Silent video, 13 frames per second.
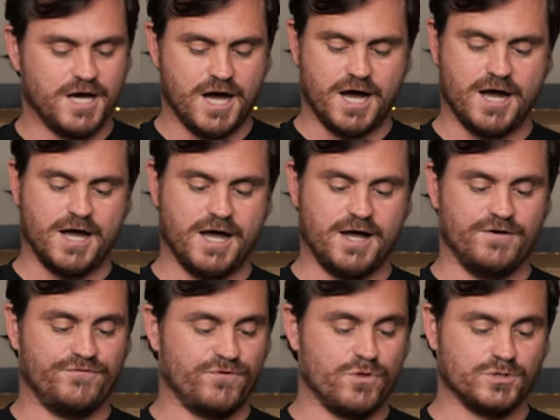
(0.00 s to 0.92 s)

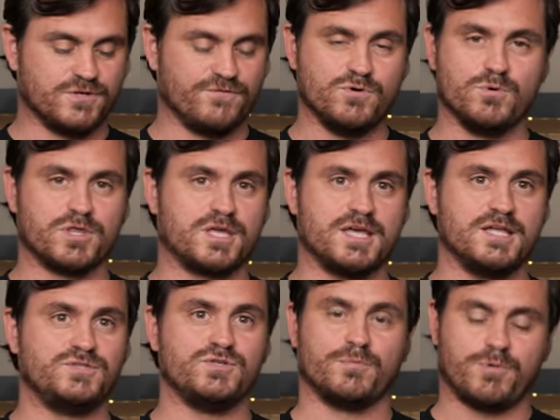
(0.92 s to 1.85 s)
For those of you with
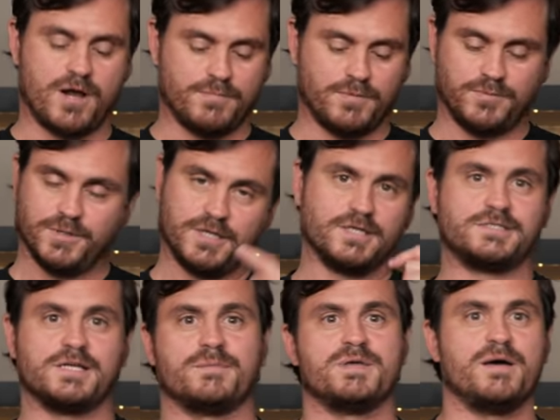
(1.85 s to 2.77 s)
kids, you're probably going
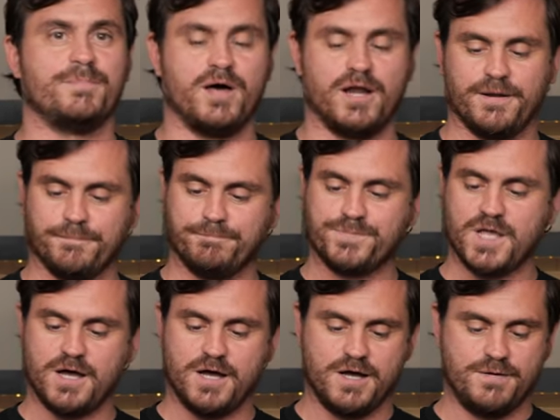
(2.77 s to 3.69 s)
to take me up on
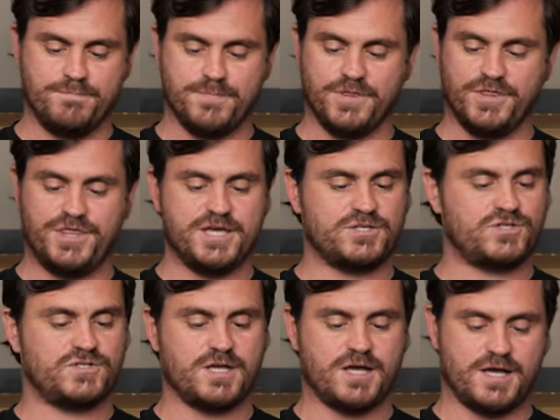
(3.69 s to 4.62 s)
it.
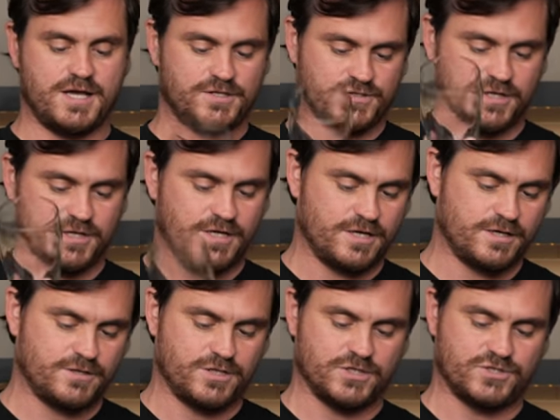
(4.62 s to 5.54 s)
This is
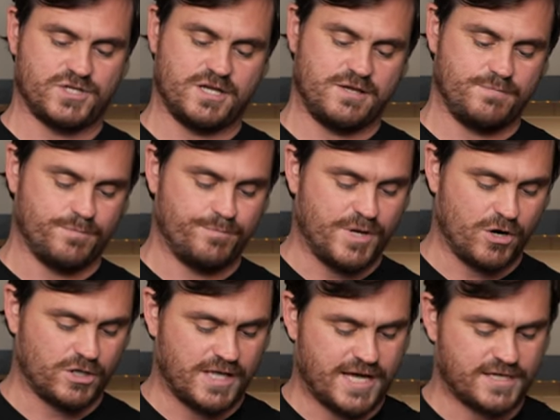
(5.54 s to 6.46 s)
the same
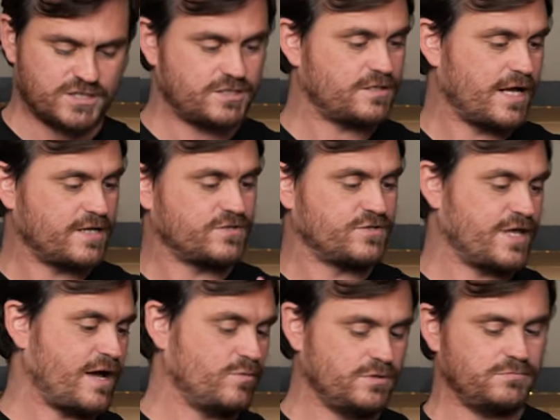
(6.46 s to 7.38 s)
beer glass as
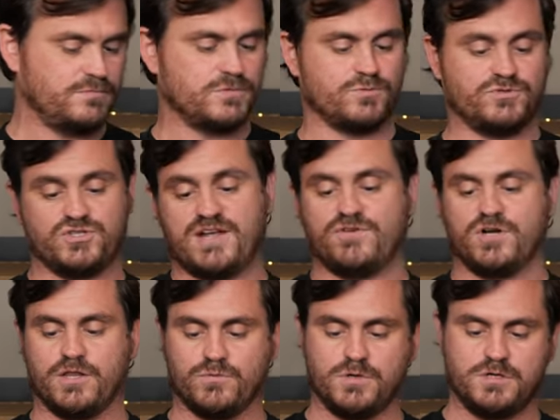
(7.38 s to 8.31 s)
that one. We just have
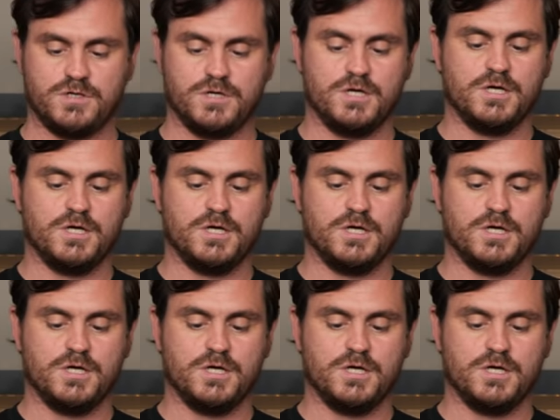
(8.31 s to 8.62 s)
another one.